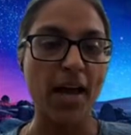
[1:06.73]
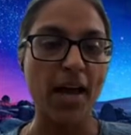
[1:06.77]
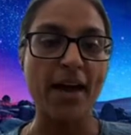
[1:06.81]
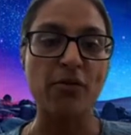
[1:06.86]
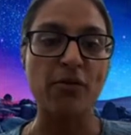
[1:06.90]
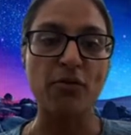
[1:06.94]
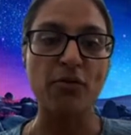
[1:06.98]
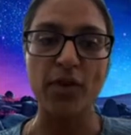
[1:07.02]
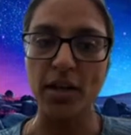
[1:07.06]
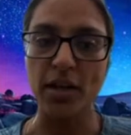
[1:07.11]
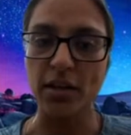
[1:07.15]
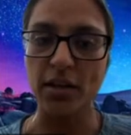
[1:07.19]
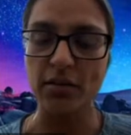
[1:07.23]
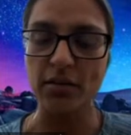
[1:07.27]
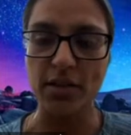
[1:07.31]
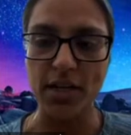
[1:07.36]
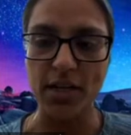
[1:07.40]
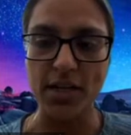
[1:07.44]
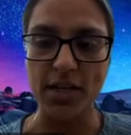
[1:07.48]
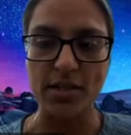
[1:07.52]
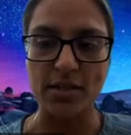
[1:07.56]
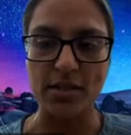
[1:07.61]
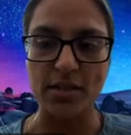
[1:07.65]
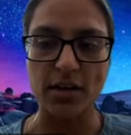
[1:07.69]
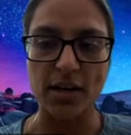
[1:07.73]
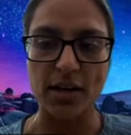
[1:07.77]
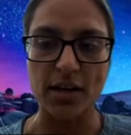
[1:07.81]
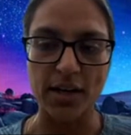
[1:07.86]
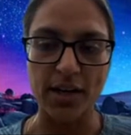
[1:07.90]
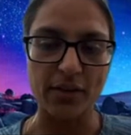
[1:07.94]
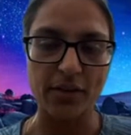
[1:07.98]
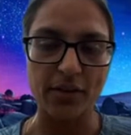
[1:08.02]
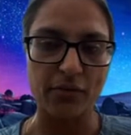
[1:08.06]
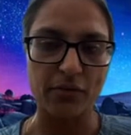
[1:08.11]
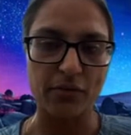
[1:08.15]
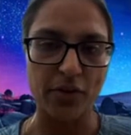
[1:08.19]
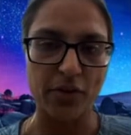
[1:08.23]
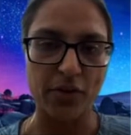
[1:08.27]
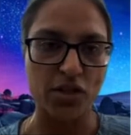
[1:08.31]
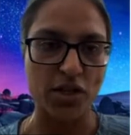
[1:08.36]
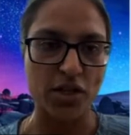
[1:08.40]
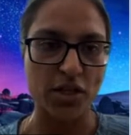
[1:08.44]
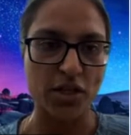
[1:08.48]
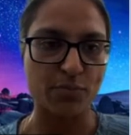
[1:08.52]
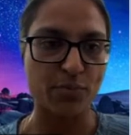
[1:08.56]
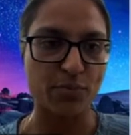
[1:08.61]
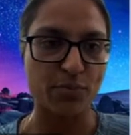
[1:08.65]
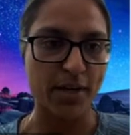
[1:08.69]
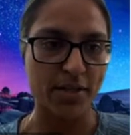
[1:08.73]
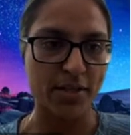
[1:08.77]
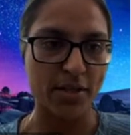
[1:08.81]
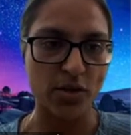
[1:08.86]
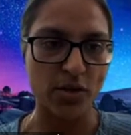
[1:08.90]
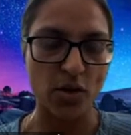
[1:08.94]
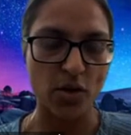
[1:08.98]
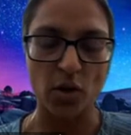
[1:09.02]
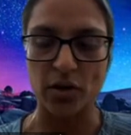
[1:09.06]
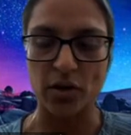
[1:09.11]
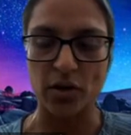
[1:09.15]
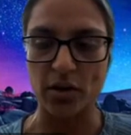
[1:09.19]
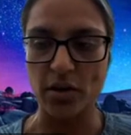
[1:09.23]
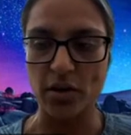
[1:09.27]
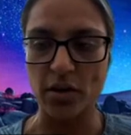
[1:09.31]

And whether these life which is present on